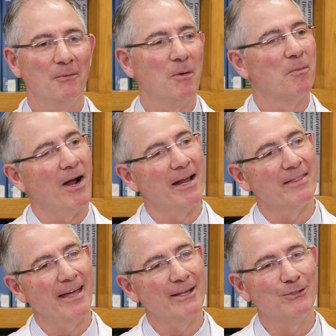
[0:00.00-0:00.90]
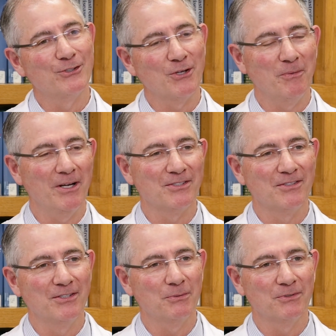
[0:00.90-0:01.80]
Well, Brian, thank you so much.
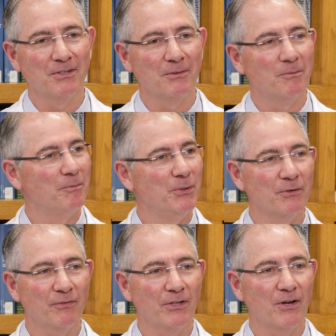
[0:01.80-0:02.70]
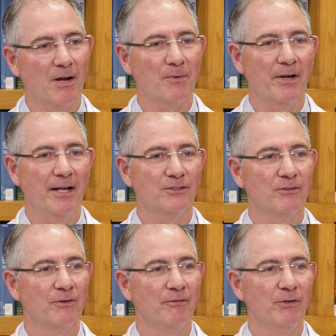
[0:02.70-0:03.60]
This was a beautifully
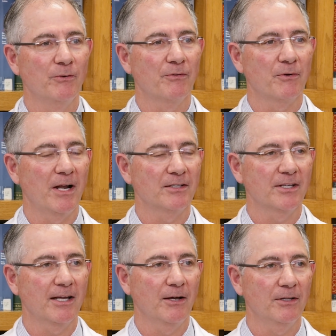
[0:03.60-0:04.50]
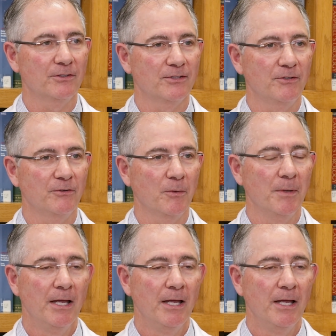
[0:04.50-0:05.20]
comprehensive review of thoracic outlet syndrome,